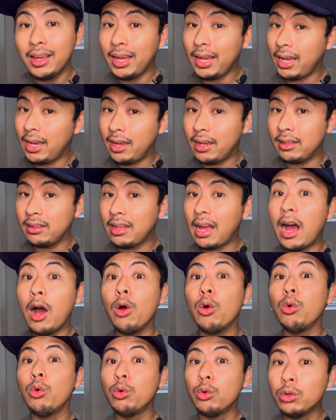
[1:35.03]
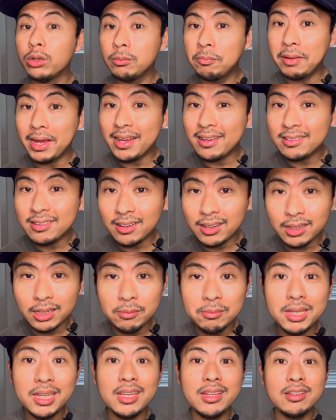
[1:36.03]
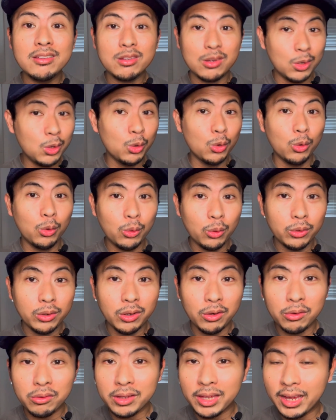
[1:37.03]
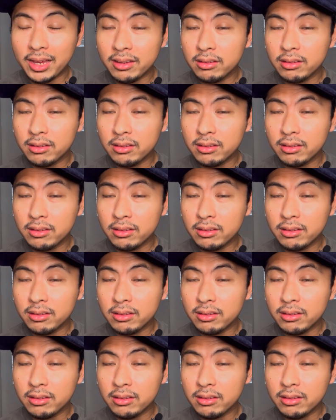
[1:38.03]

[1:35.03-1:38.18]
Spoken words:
and Aoud basically means oud, okay?